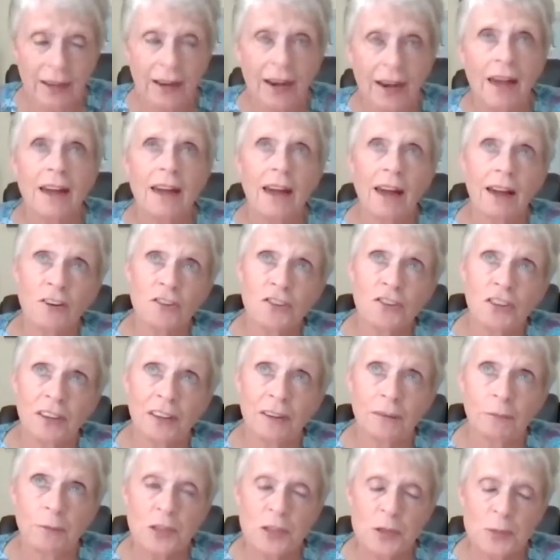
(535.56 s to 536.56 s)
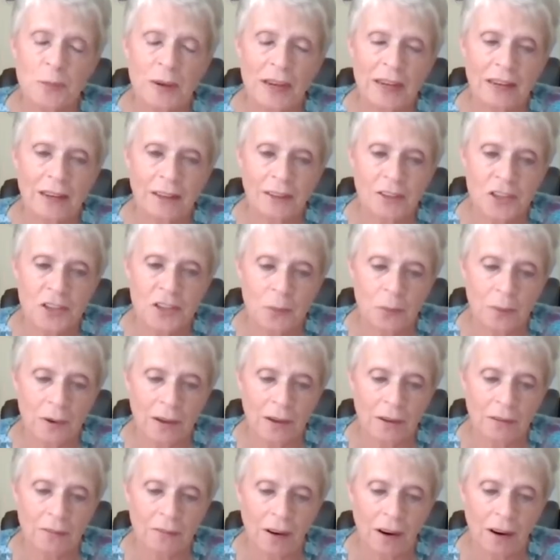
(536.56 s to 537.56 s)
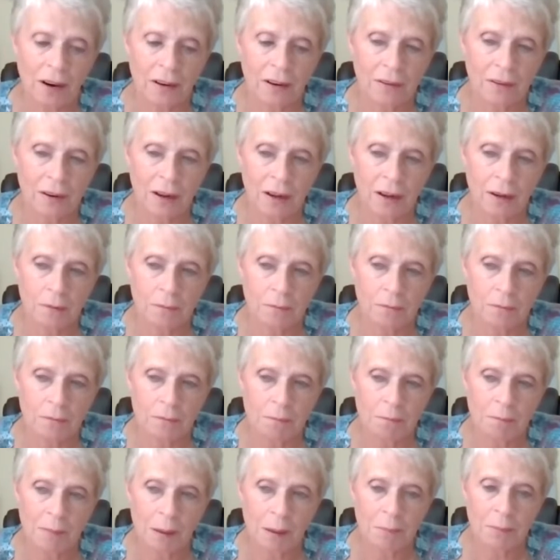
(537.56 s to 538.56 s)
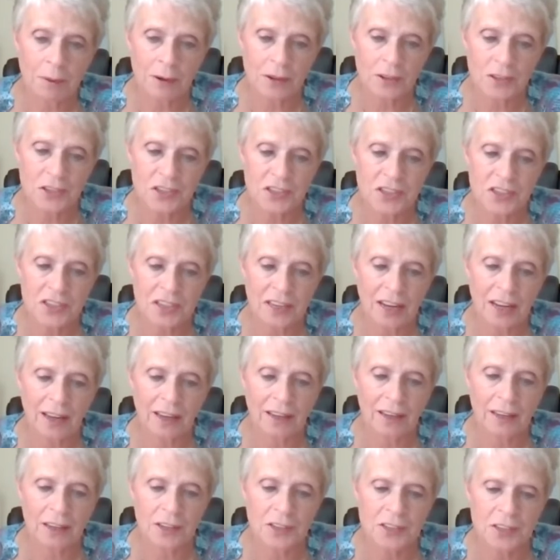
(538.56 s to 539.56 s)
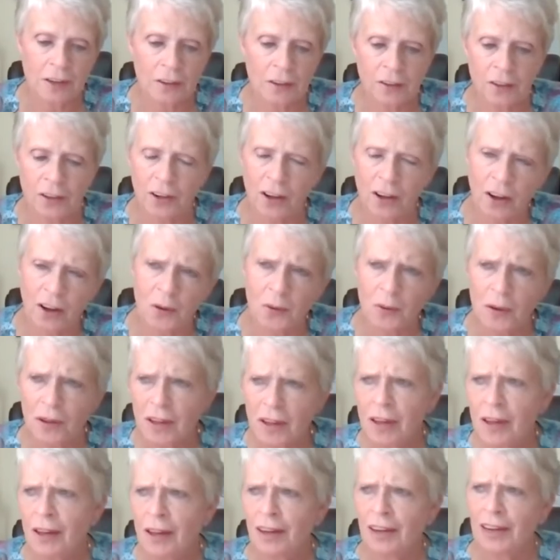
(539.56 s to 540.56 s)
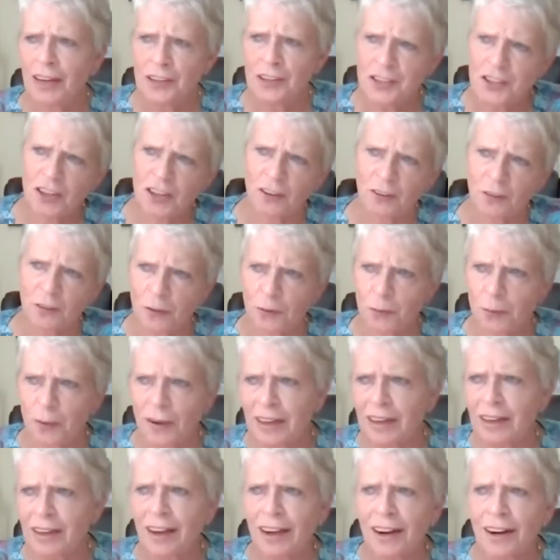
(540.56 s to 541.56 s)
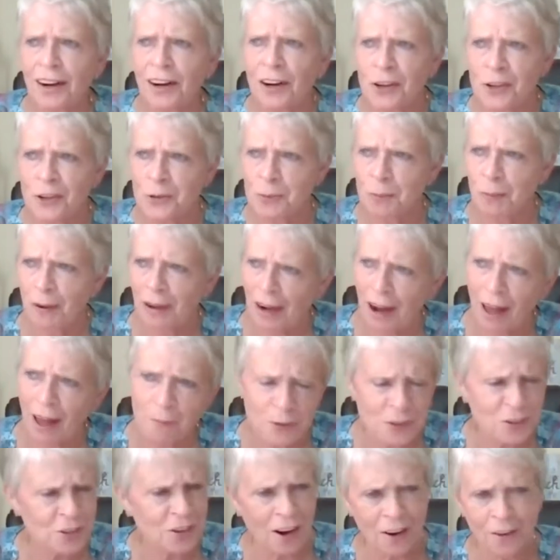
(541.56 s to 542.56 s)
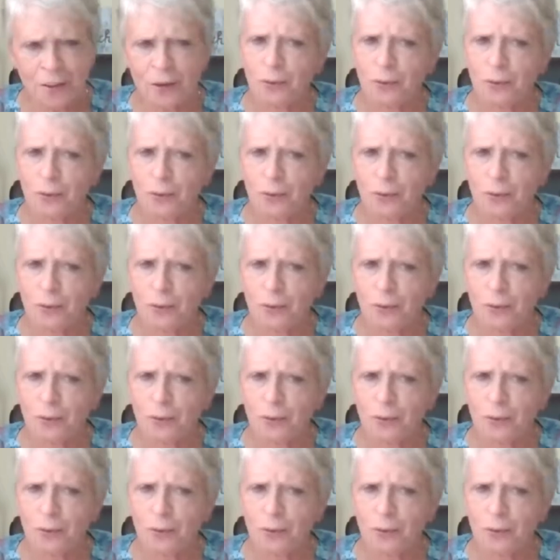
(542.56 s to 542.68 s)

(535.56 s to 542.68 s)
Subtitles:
I actually was speaking to one of our members today, and he said, it took 3 years, but I'm starting to